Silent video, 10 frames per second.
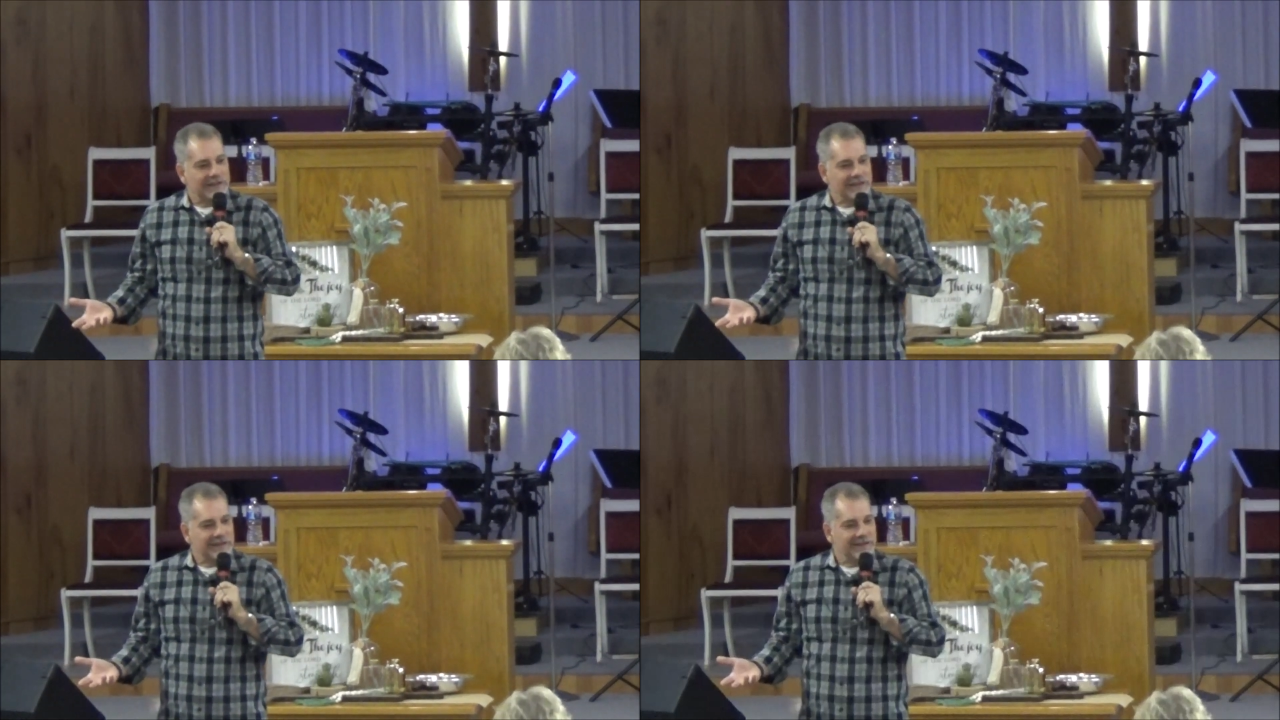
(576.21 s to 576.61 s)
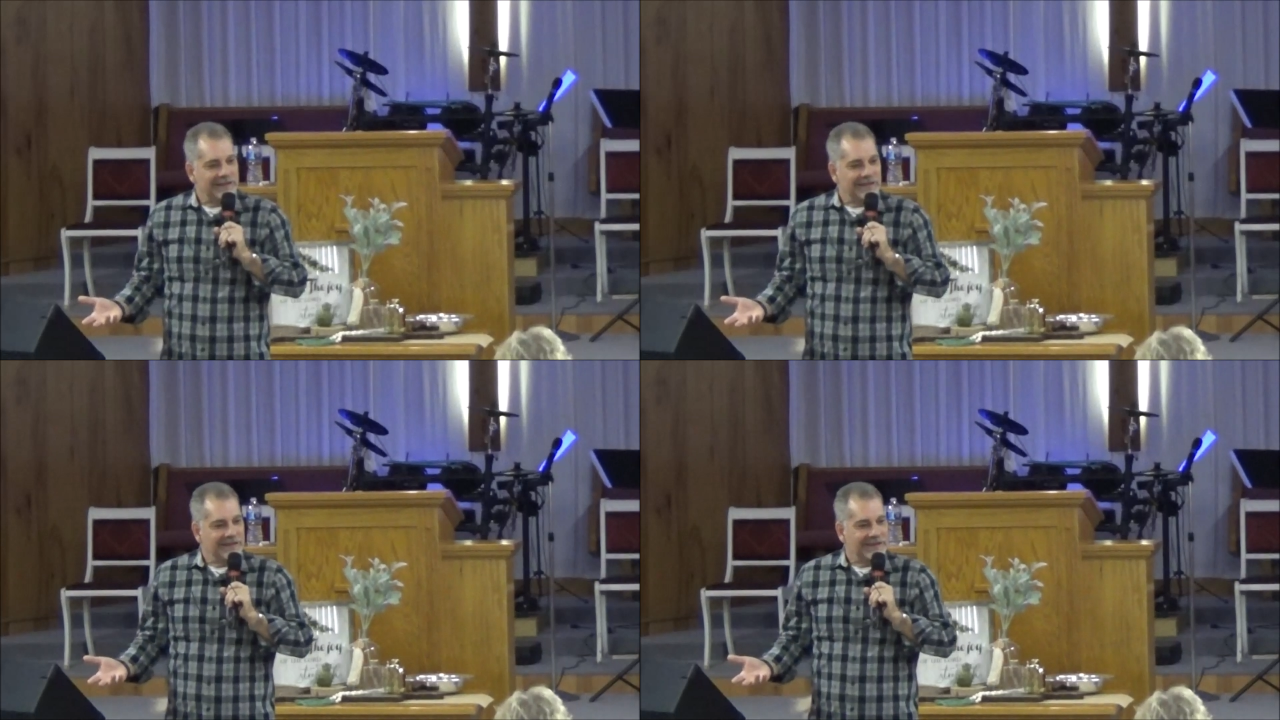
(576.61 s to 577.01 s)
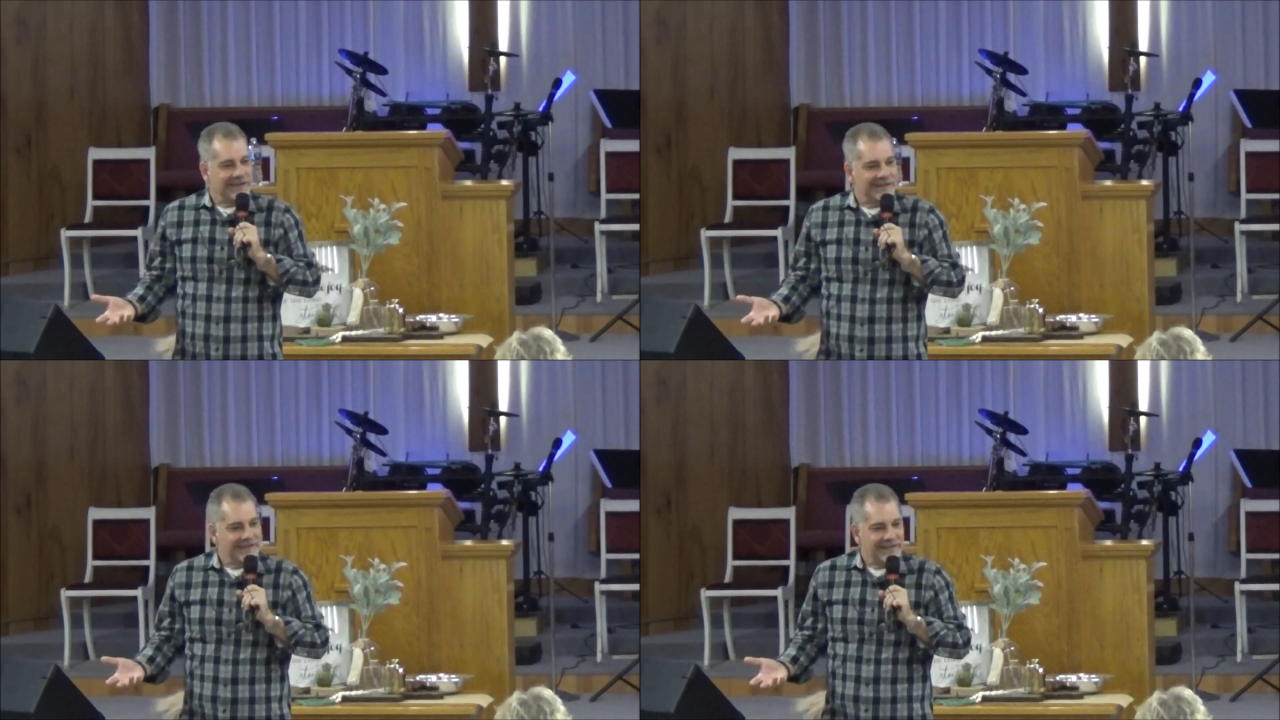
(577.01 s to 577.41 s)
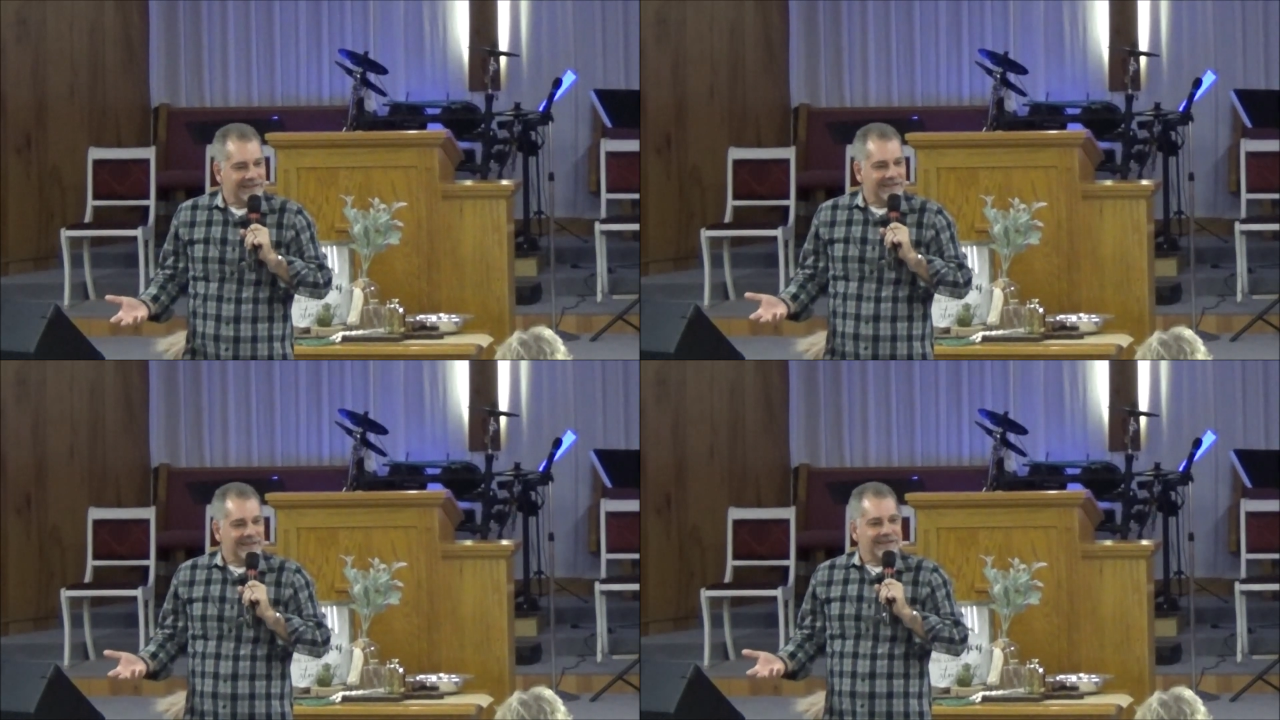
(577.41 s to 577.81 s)

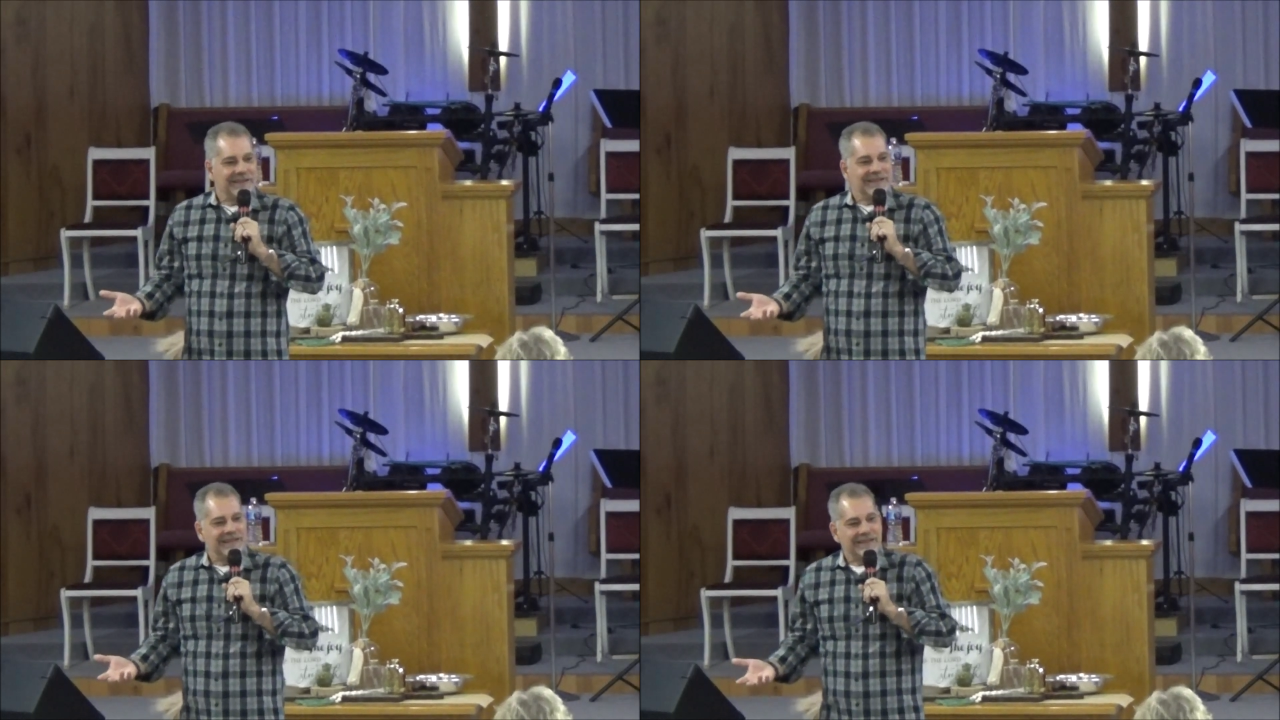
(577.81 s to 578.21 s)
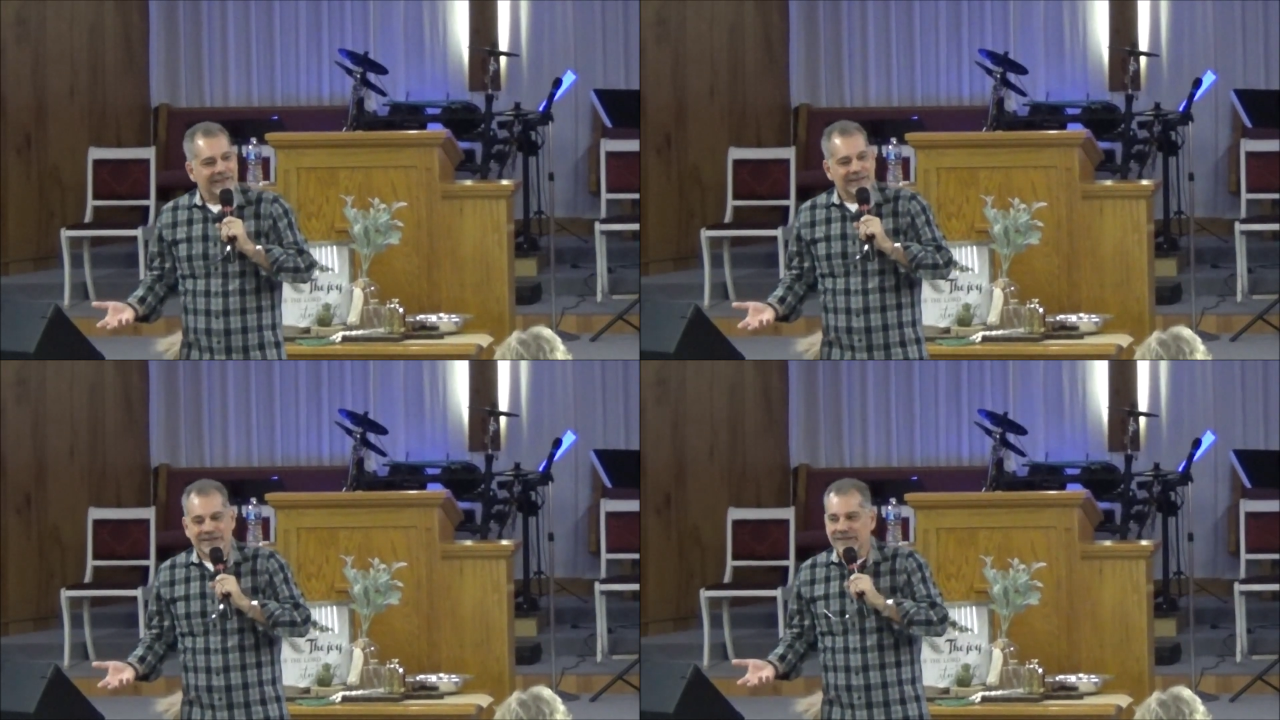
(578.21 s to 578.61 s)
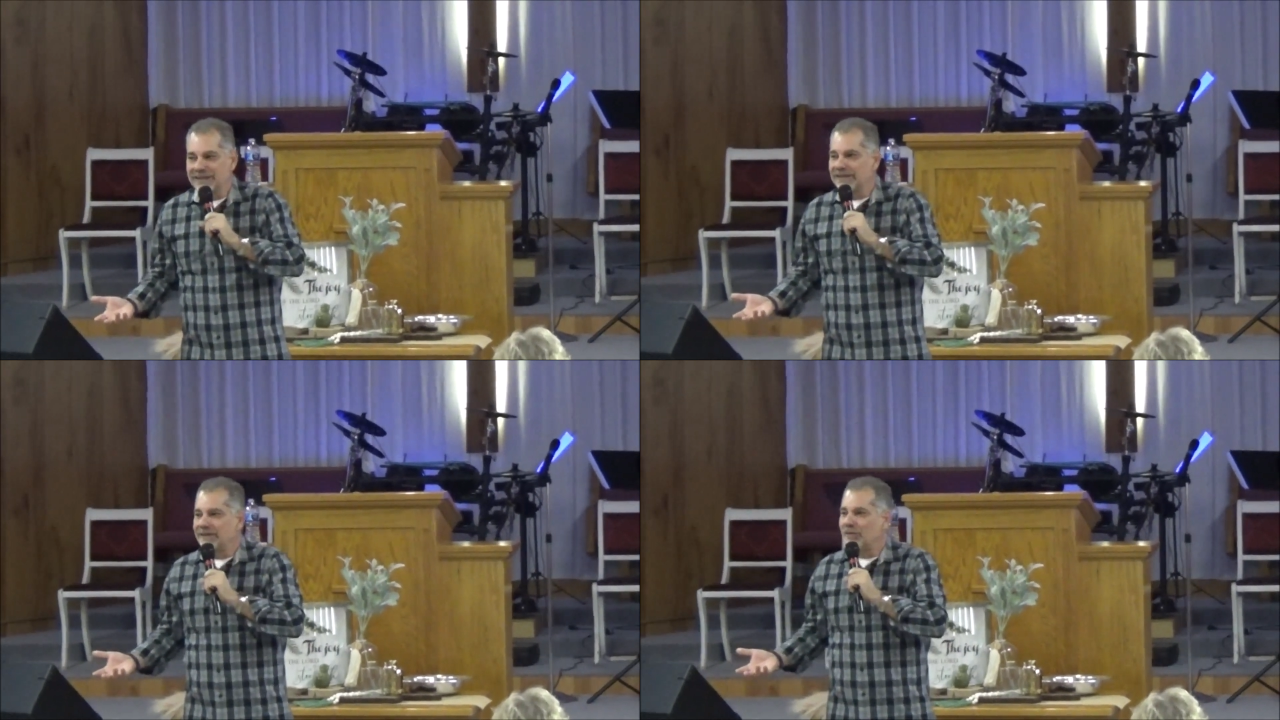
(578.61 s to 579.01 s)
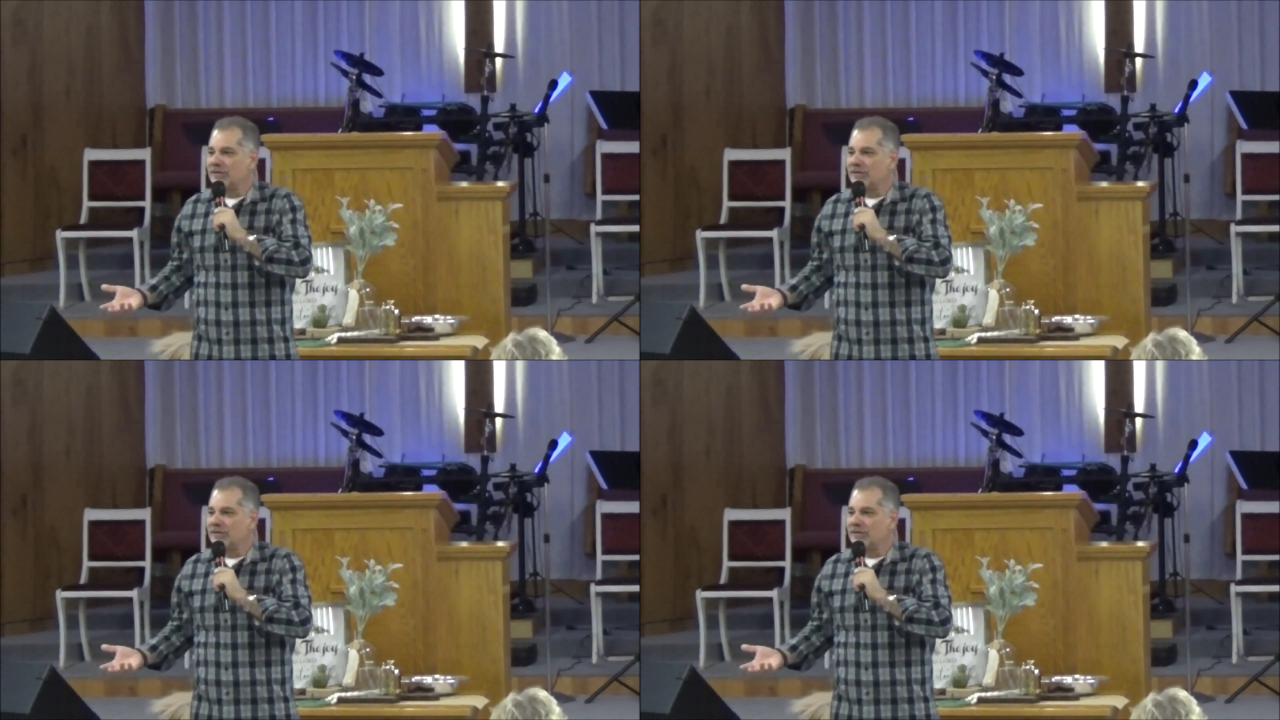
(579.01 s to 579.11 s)
(silence)